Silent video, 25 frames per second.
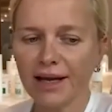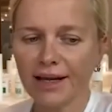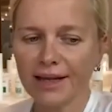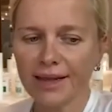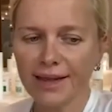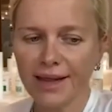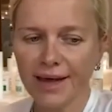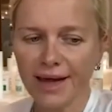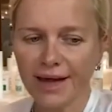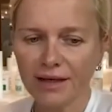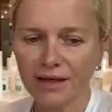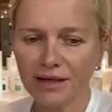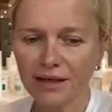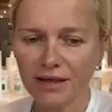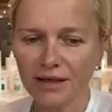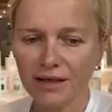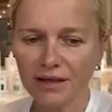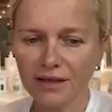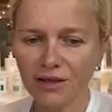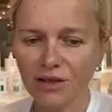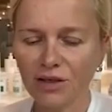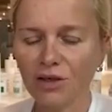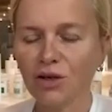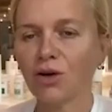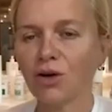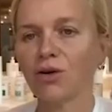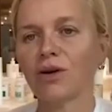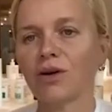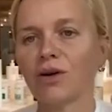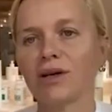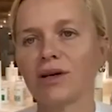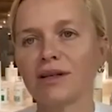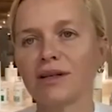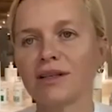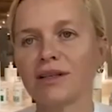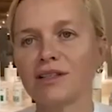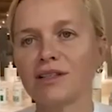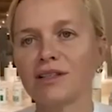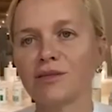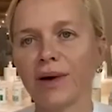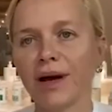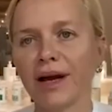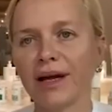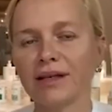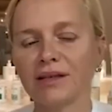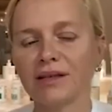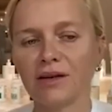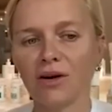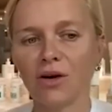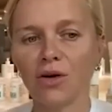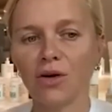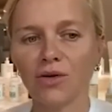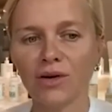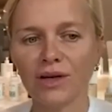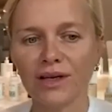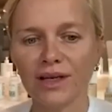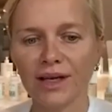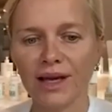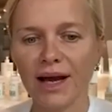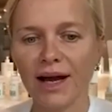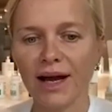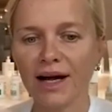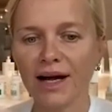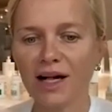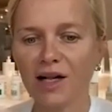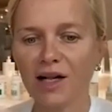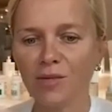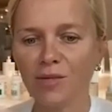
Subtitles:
And then, you know, this might already help